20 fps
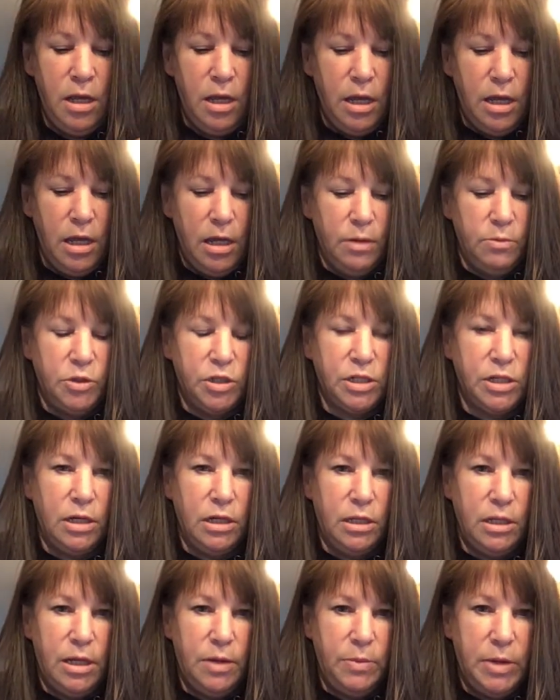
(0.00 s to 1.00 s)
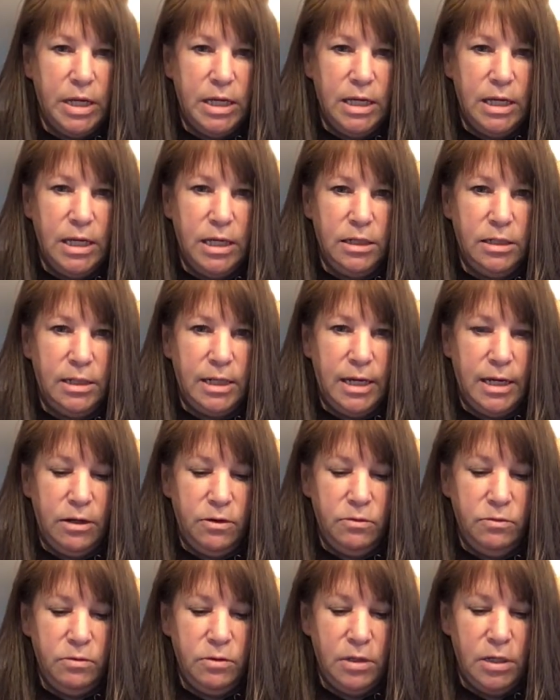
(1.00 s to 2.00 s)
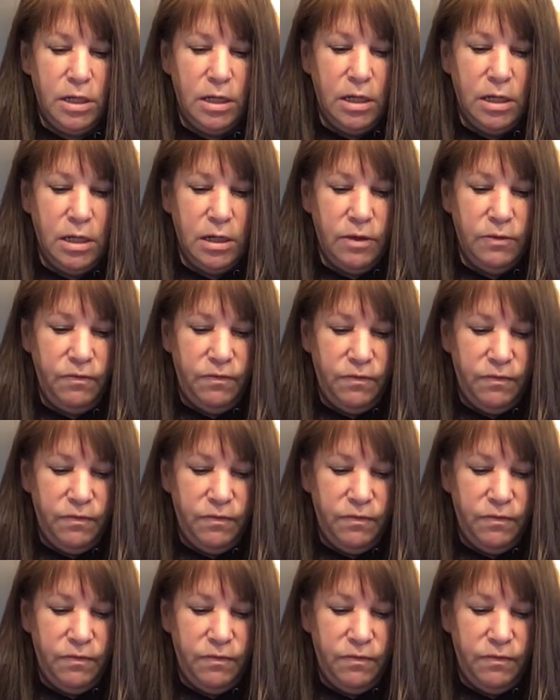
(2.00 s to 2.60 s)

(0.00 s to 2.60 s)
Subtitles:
And I'm just gonna lay my can down and